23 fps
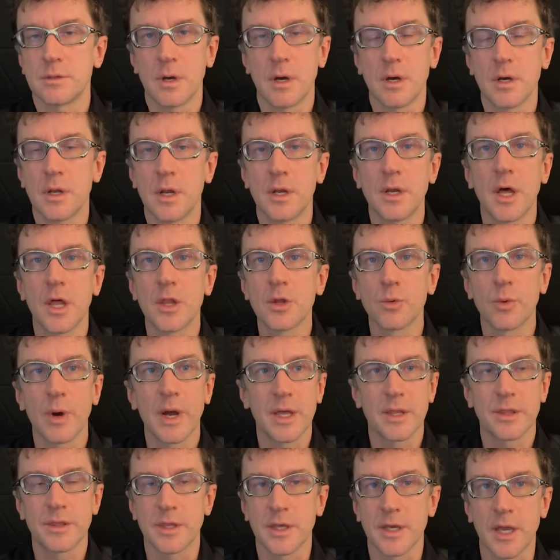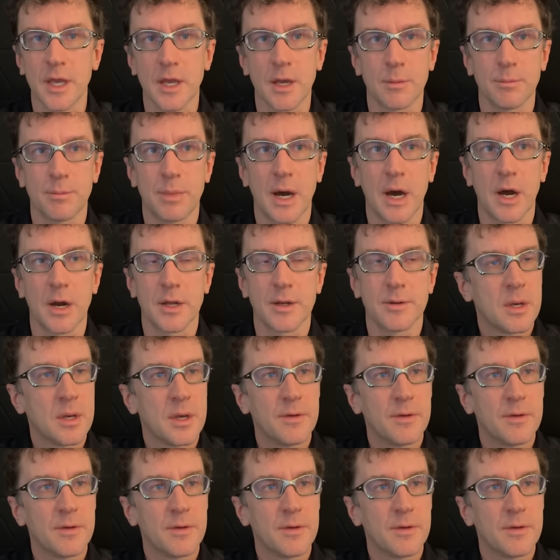a, another way of thinking about it.